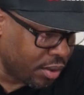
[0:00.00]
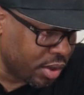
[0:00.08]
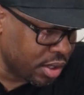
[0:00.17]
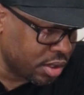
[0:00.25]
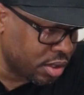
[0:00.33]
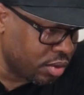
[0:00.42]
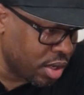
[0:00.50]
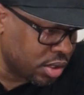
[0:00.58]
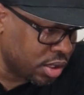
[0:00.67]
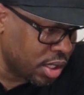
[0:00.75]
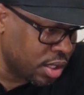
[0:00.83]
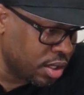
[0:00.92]
what I
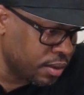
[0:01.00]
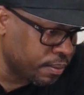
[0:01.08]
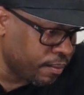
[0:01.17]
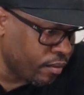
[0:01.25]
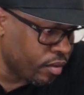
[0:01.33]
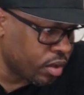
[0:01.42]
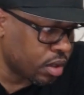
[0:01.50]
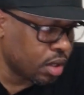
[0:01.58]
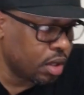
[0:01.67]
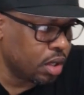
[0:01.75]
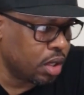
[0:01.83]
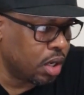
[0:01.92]
said?
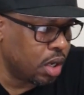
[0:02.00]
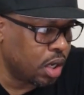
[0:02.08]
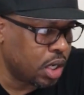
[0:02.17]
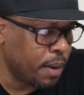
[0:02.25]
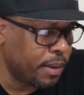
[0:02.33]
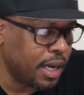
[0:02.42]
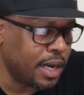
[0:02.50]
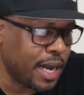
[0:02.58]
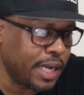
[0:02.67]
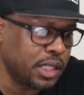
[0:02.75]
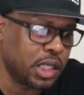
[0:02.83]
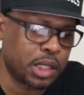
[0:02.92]
Coming in at
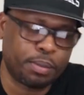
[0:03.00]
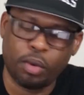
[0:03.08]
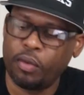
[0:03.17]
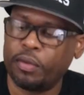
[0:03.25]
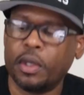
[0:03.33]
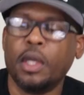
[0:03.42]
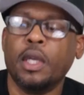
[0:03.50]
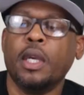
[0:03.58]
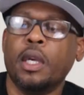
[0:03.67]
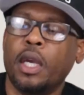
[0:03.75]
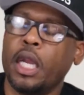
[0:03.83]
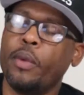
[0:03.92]
96 proof.
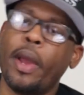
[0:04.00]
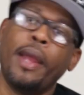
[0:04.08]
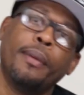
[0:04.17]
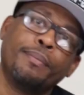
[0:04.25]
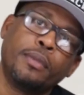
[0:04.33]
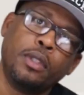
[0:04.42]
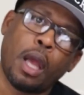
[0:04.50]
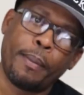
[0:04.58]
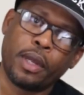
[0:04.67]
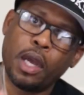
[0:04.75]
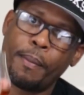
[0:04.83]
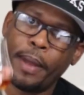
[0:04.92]
Anyway, y'all be
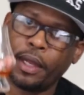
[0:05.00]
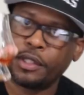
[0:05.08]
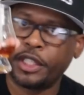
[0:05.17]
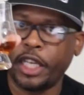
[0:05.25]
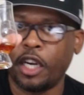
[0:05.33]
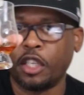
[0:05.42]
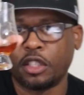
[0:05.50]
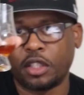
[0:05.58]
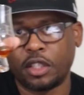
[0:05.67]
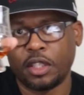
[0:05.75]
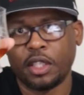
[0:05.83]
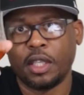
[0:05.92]
good, man. Cheers.
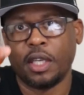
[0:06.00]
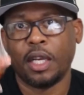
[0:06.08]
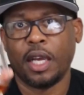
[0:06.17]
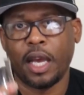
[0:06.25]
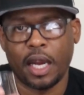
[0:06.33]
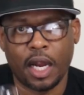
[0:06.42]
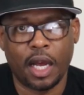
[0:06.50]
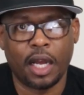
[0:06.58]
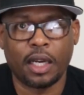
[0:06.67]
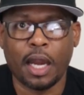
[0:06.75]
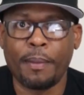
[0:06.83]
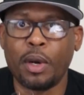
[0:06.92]
And
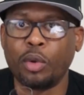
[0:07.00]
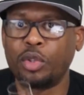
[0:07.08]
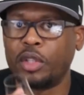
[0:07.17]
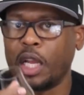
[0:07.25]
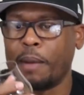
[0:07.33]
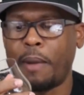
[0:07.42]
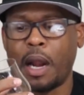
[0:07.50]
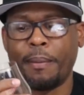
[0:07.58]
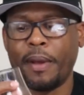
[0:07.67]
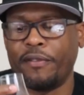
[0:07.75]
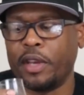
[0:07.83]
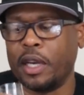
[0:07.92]
let me know what you think about it,
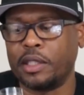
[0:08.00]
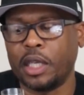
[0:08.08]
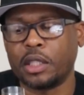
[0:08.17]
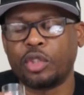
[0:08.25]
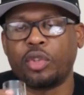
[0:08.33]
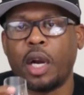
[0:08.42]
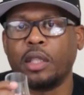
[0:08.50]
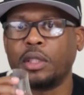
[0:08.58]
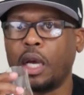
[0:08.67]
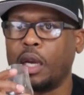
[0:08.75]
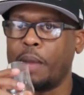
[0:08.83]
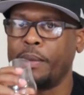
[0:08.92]
man. If you get a chance to try this
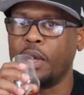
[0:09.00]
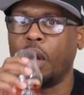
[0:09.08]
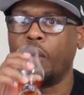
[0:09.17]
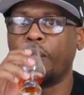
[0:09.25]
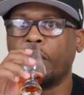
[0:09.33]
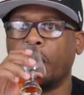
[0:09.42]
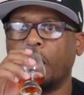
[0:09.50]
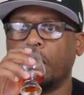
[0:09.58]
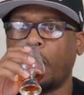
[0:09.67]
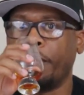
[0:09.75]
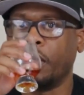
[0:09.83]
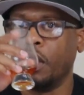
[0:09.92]
out, let me know.
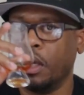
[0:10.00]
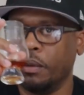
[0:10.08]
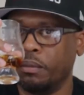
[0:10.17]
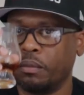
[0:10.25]
Y'all be good.